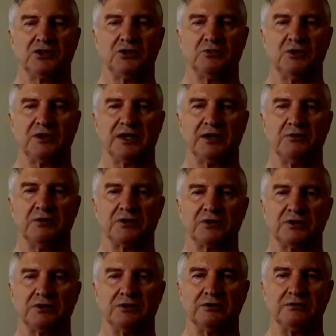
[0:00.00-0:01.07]
what they want to
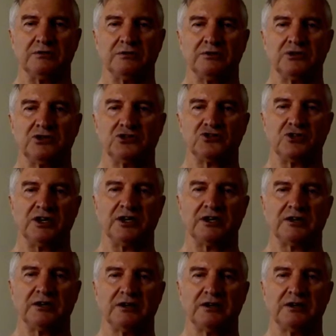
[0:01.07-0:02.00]
do, drink